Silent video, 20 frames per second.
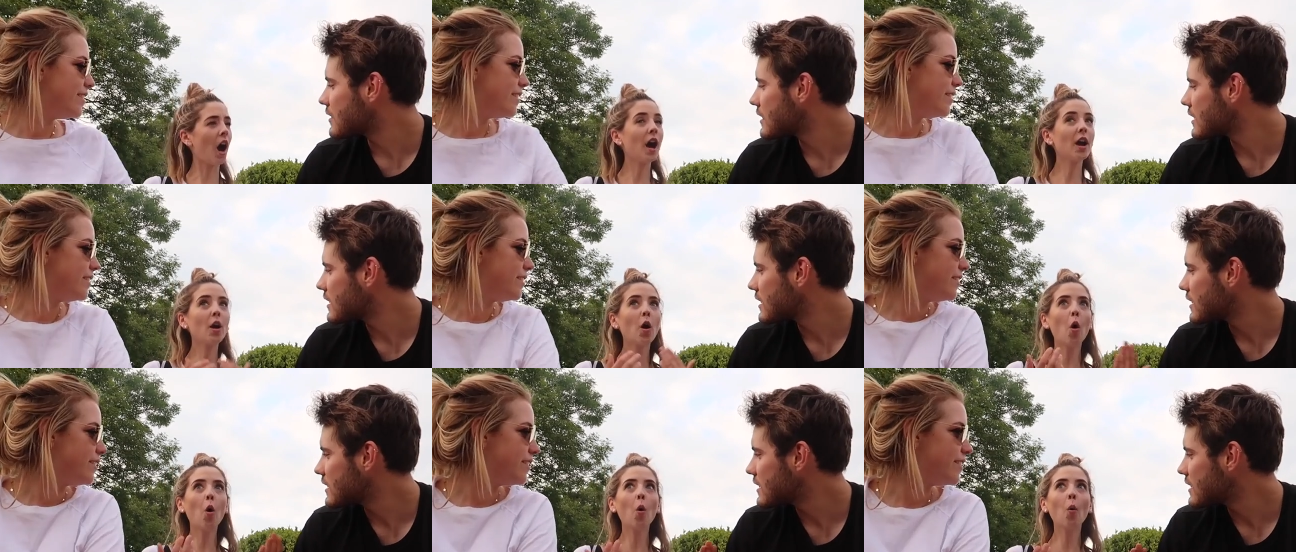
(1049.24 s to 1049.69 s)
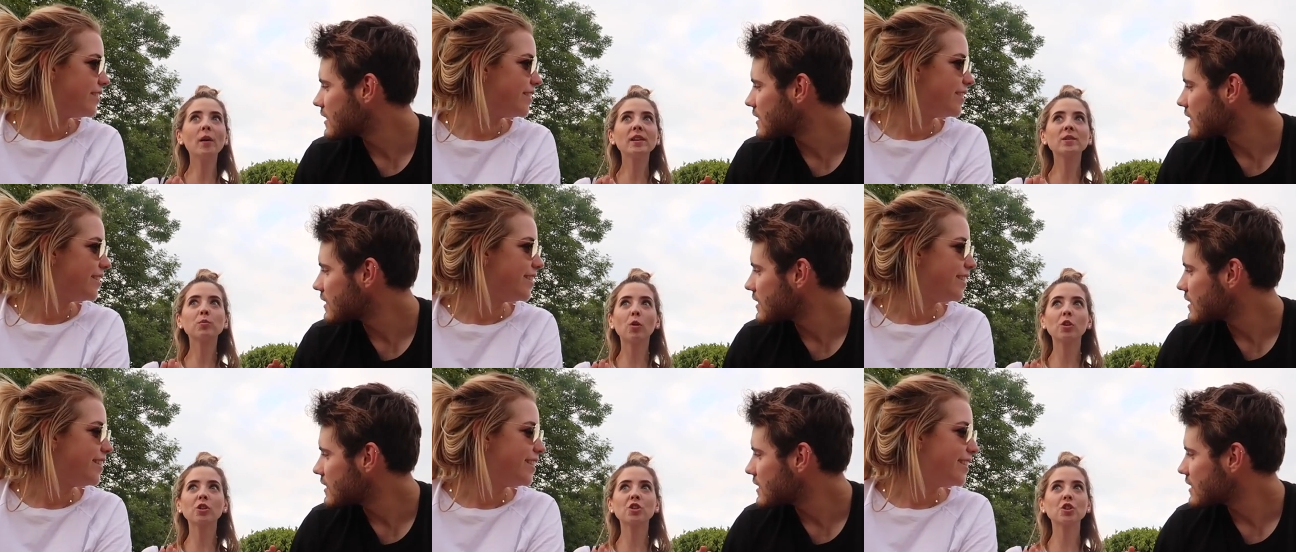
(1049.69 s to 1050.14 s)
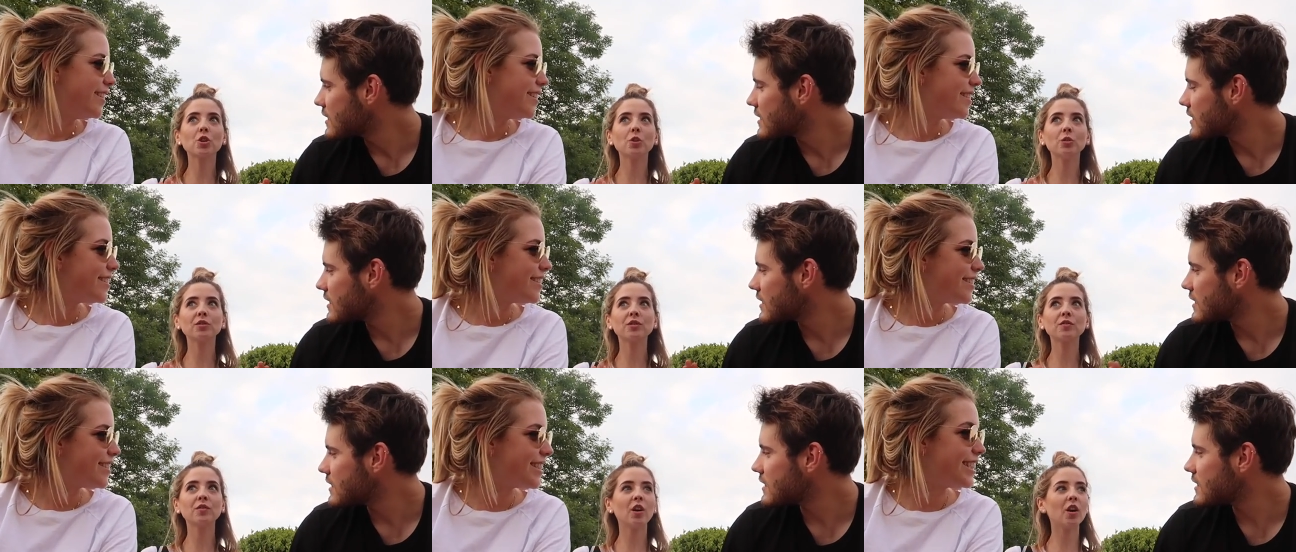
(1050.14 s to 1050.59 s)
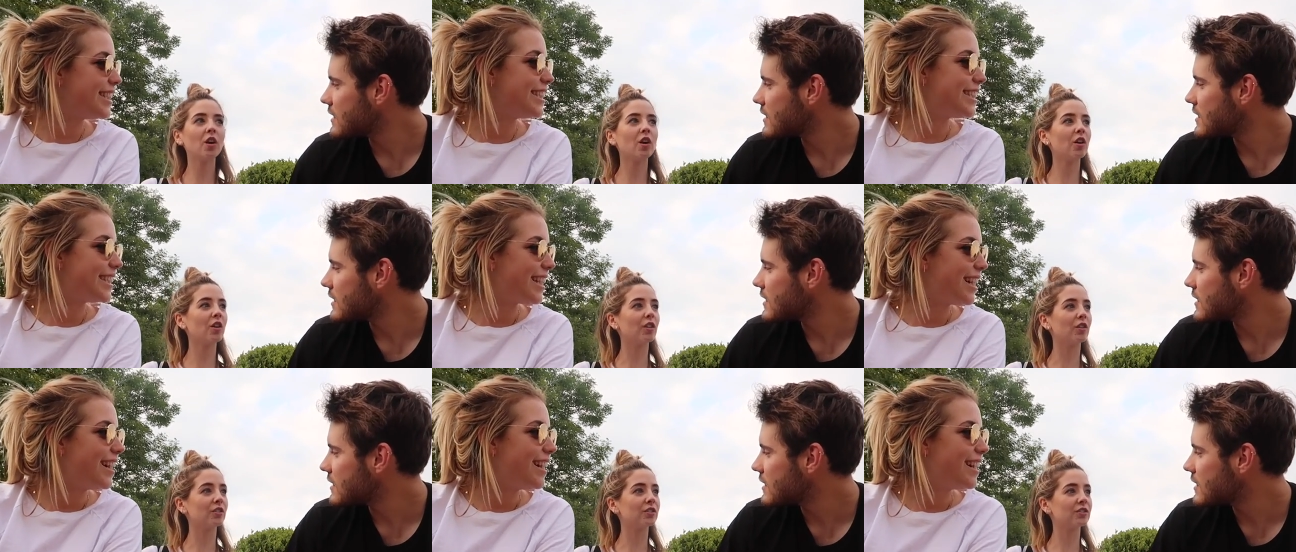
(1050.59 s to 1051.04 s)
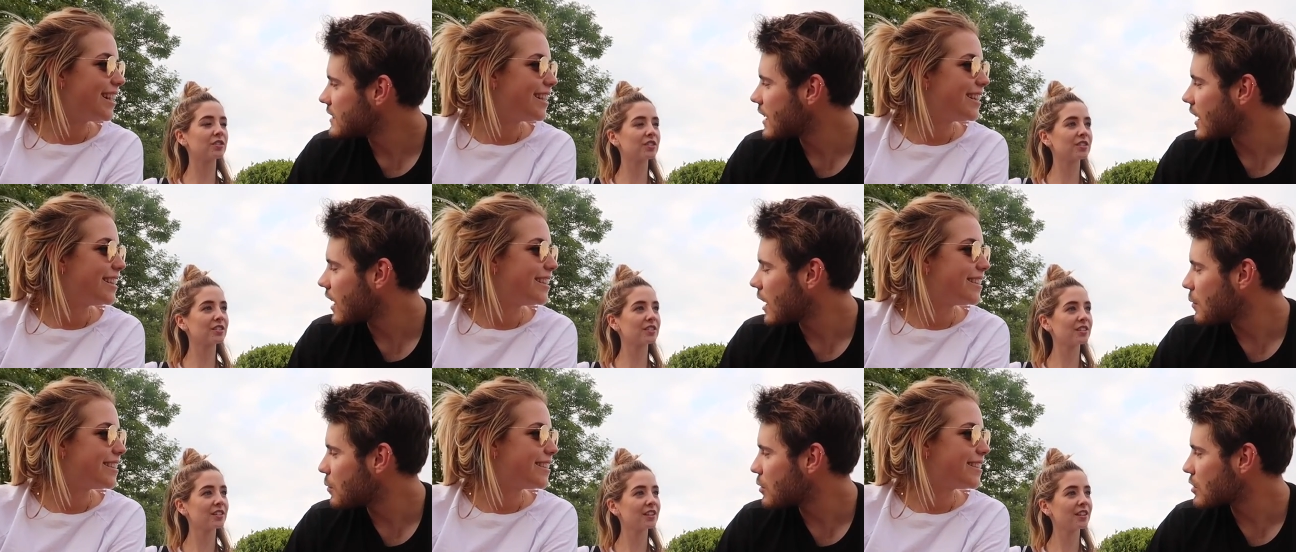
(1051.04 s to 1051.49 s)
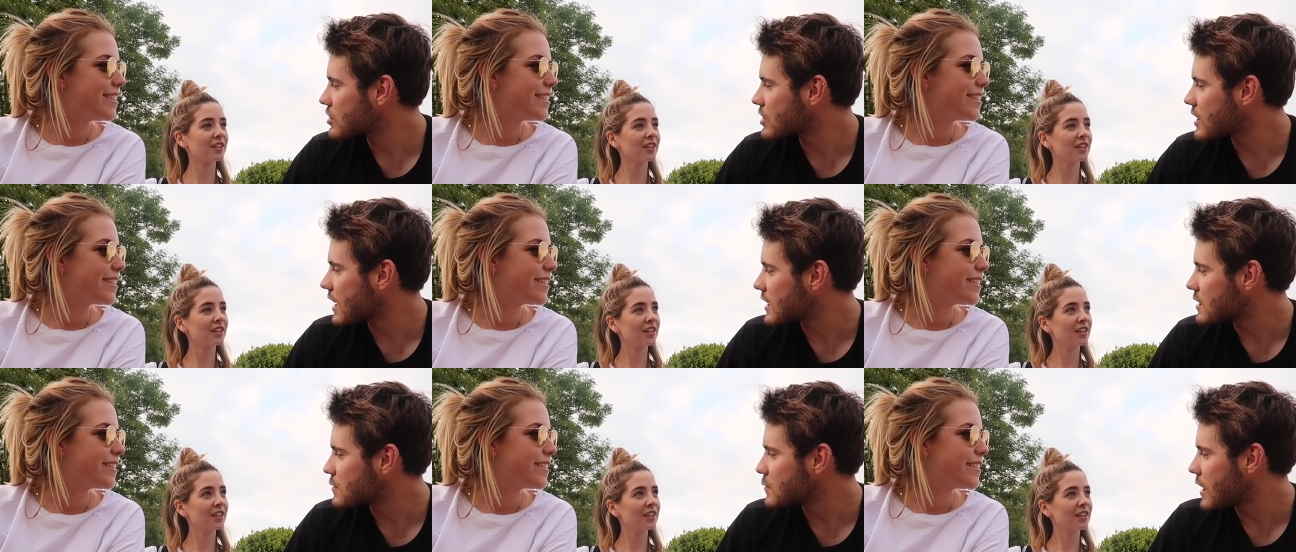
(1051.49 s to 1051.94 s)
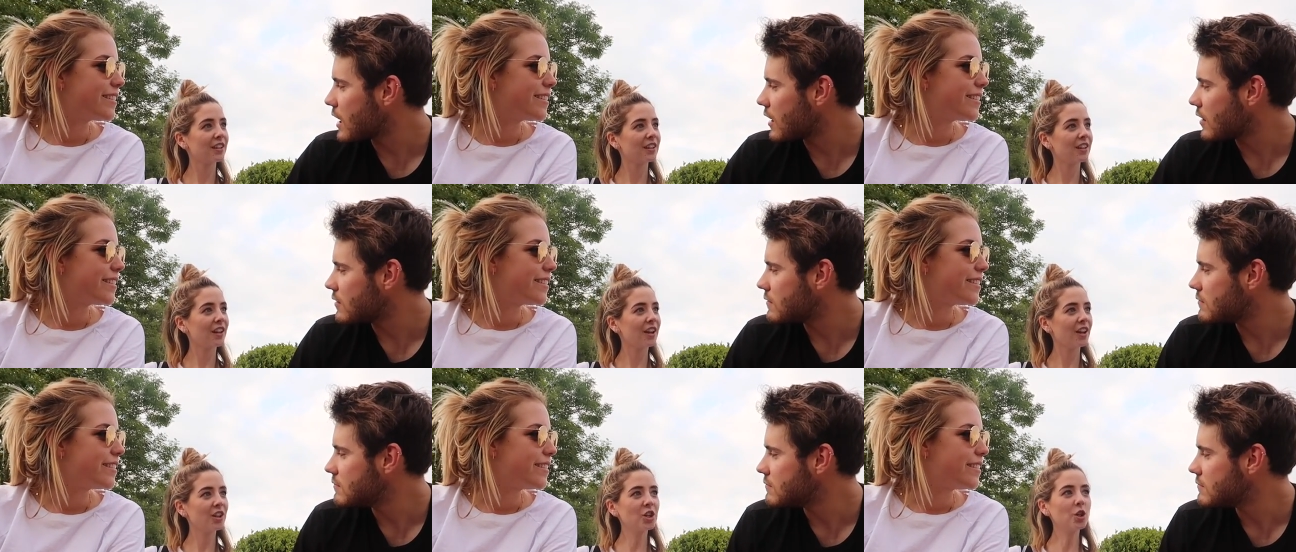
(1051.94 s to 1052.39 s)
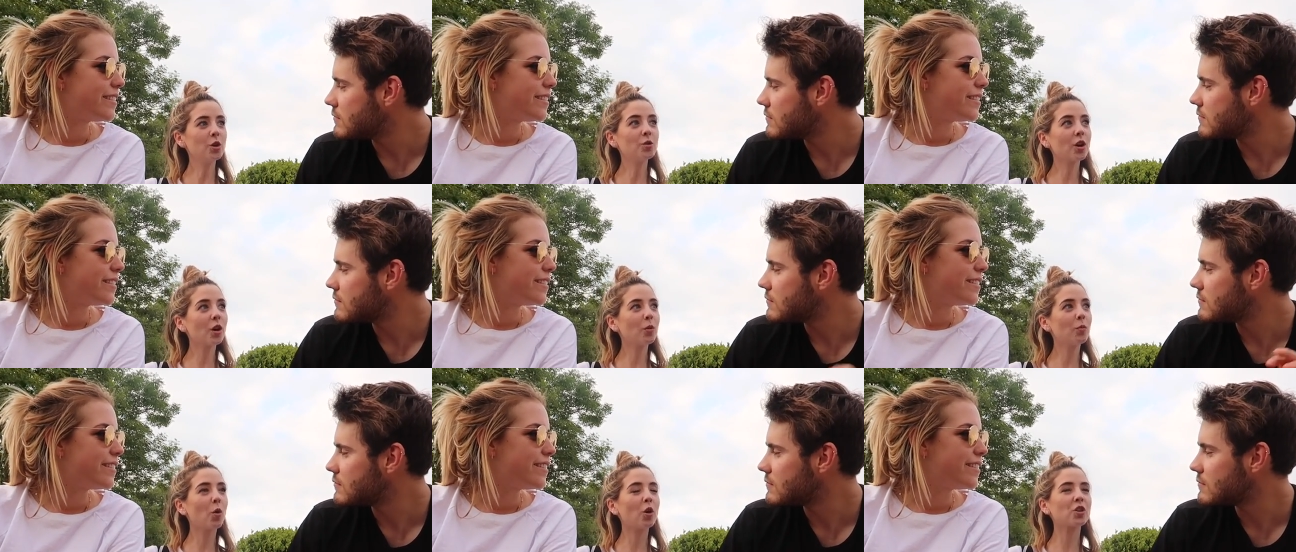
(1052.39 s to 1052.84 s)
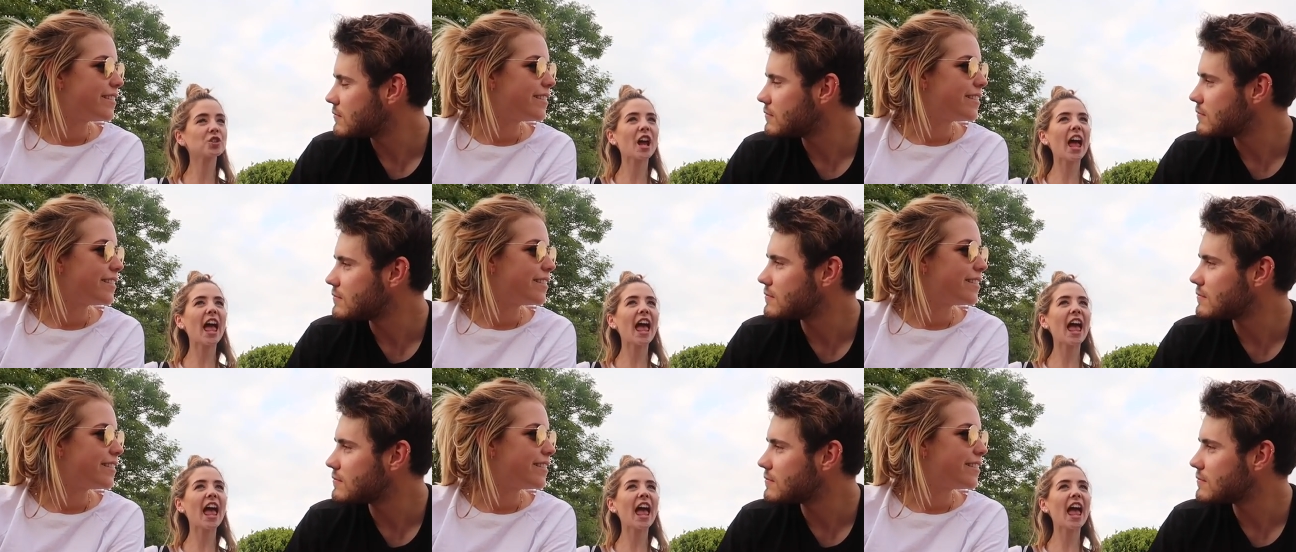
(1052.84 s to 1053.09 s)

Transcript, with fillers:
Speaker 1: I always watch Sean's vlog. She does. Yeah, I
Speaker 2: watch that as well.
Speaker 1: You don't watch